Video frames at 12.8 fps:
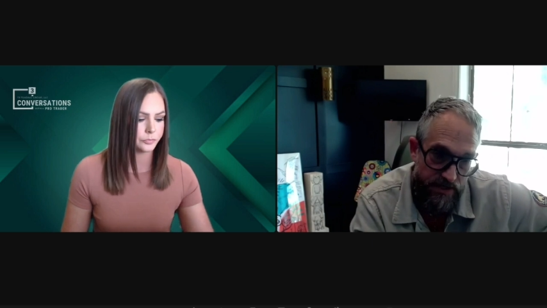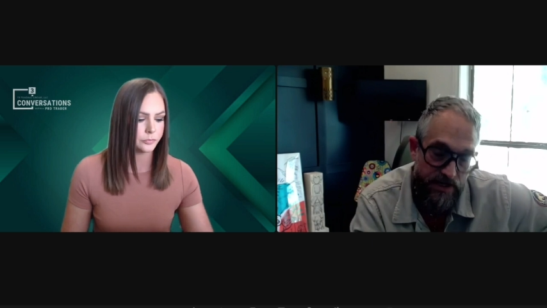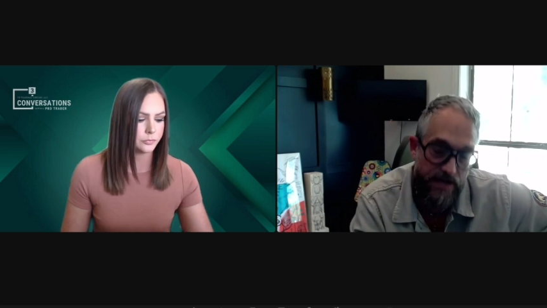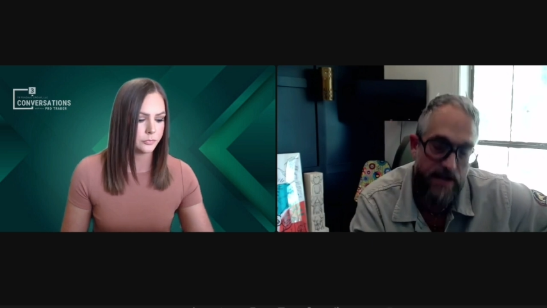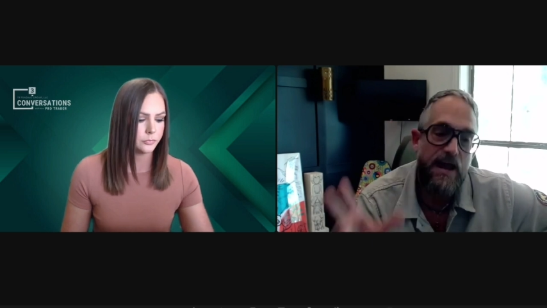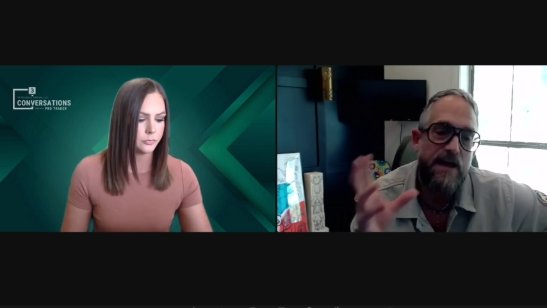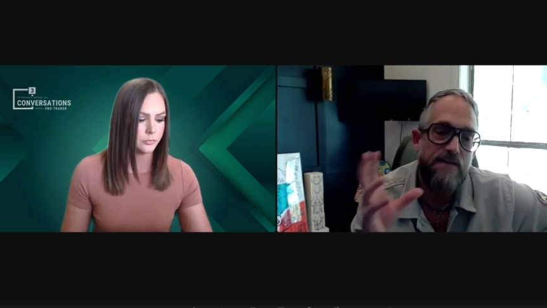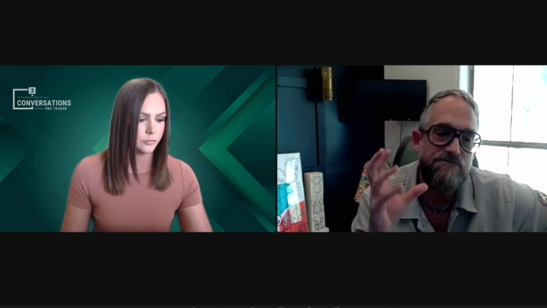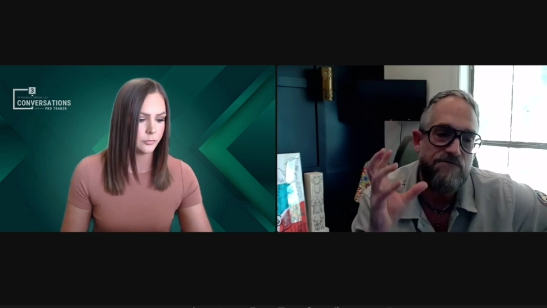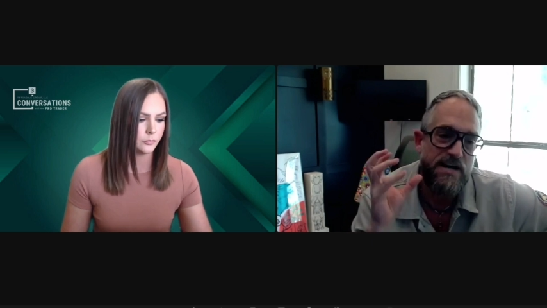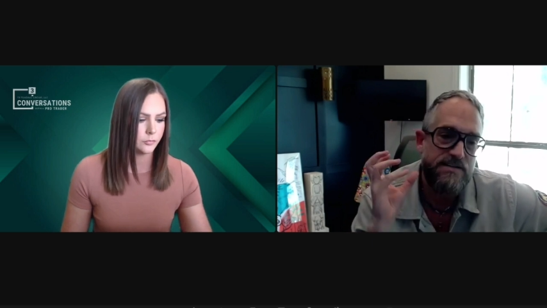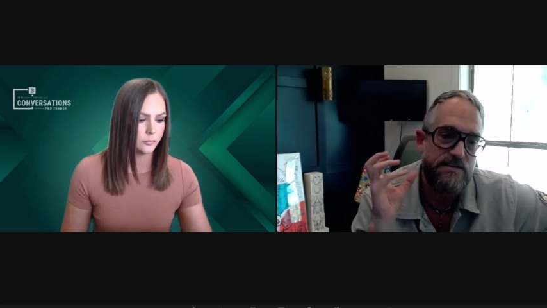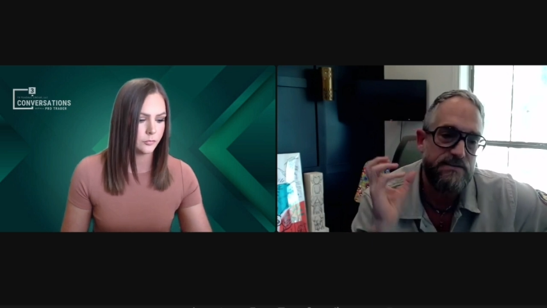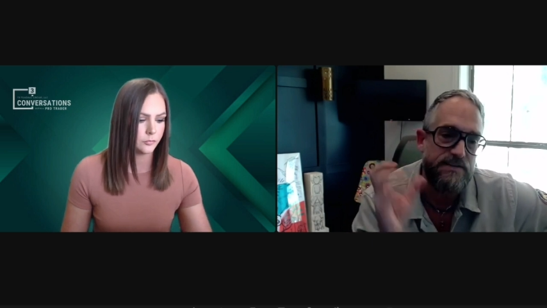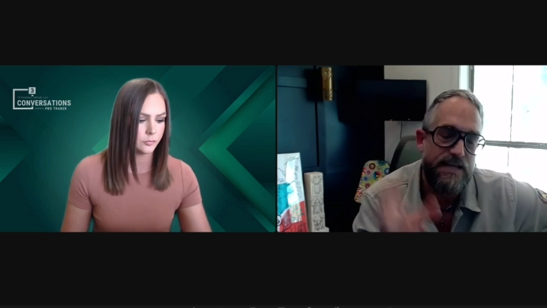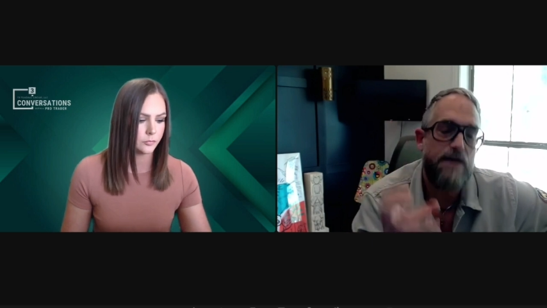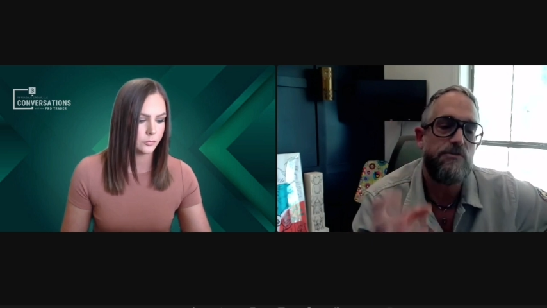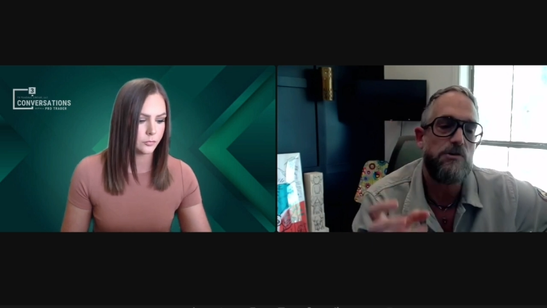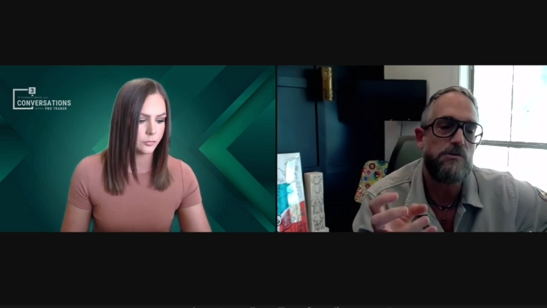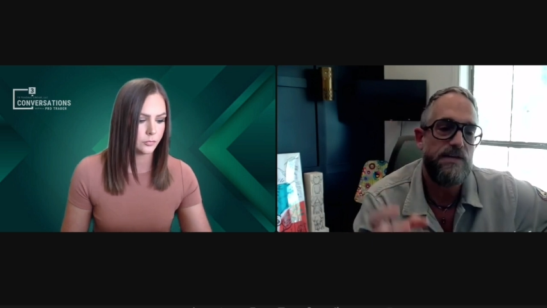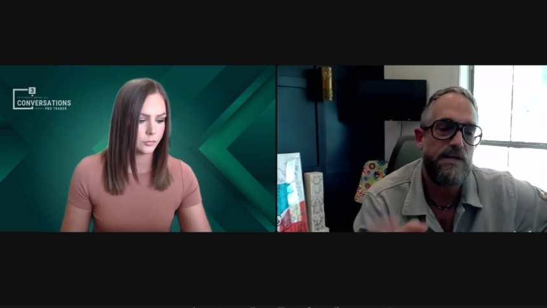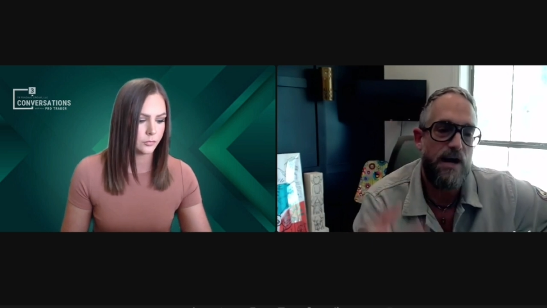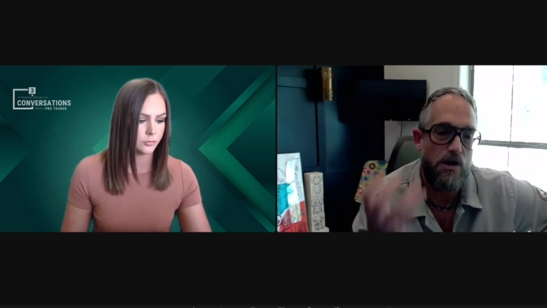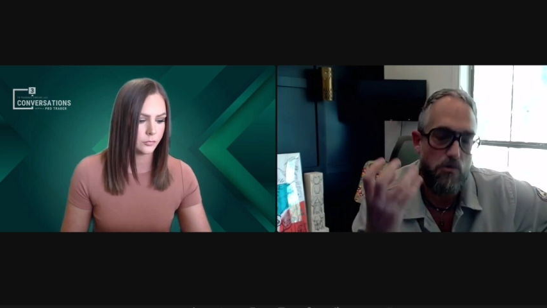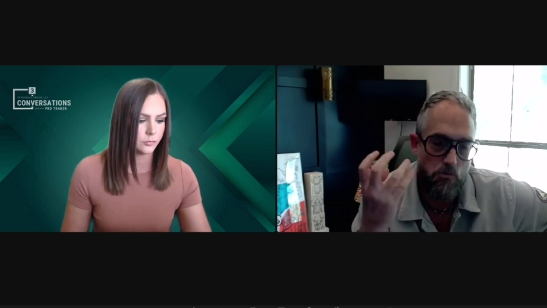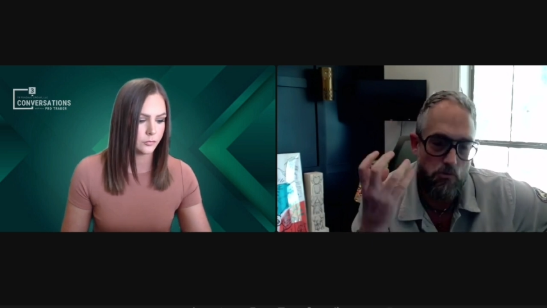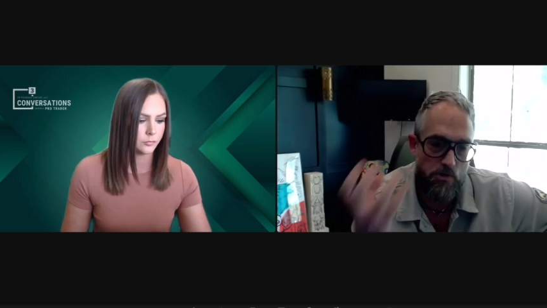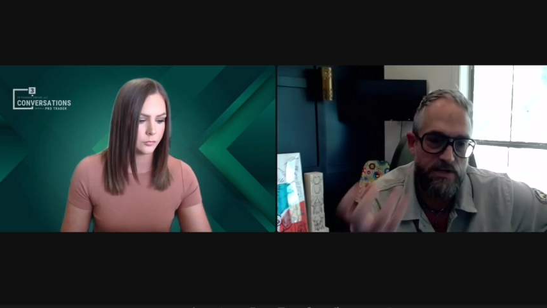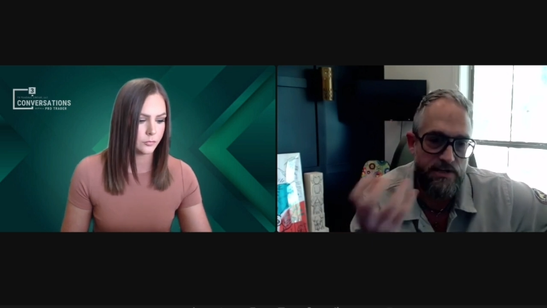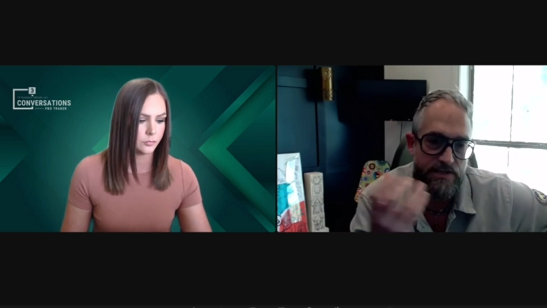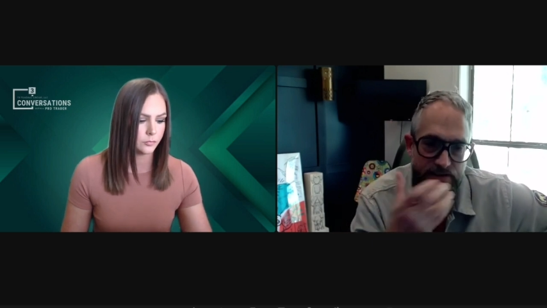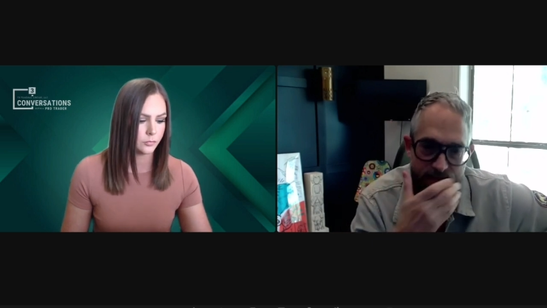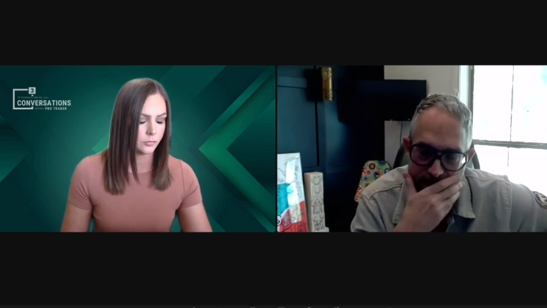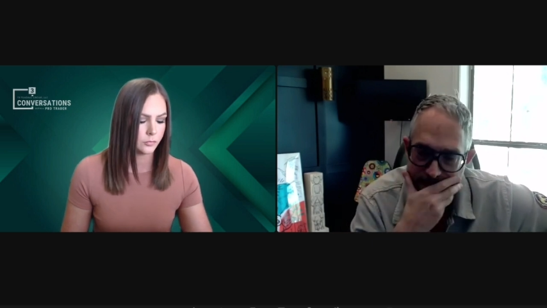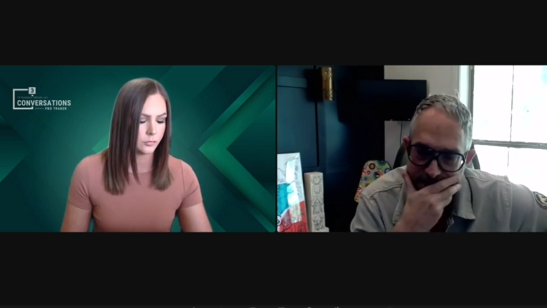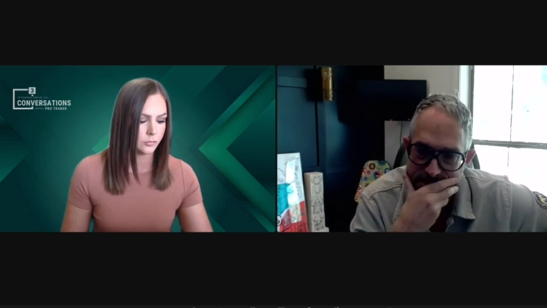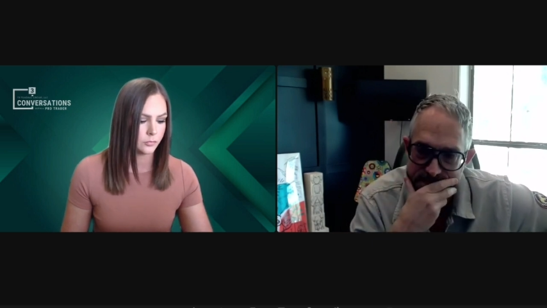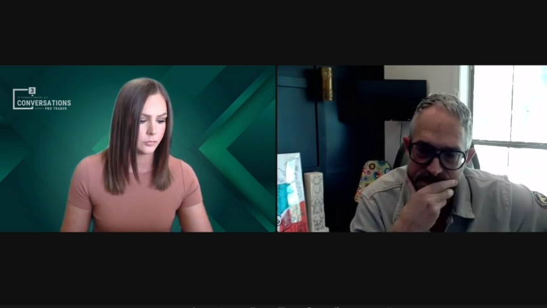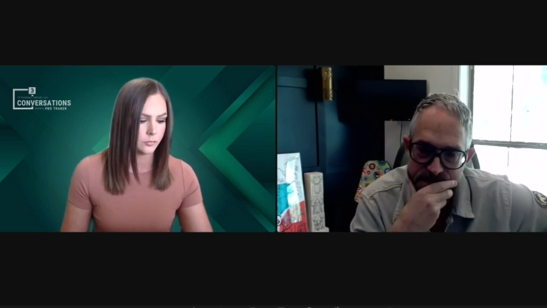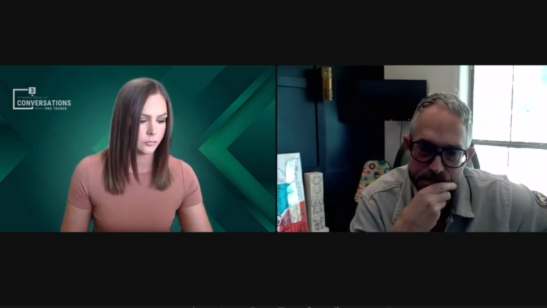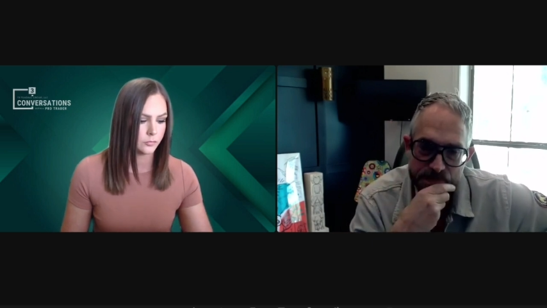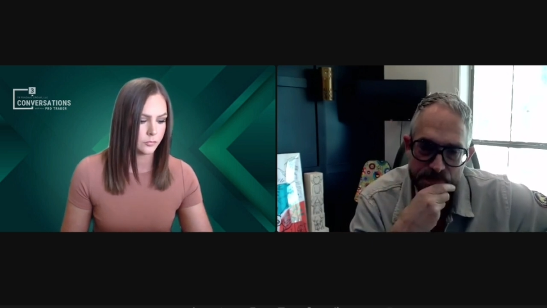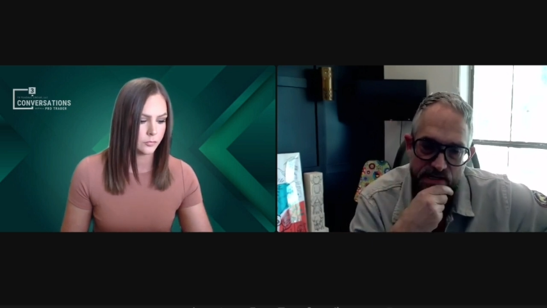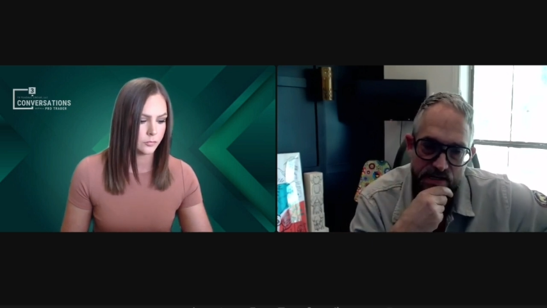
Speaker 1: and find a level that I really like to be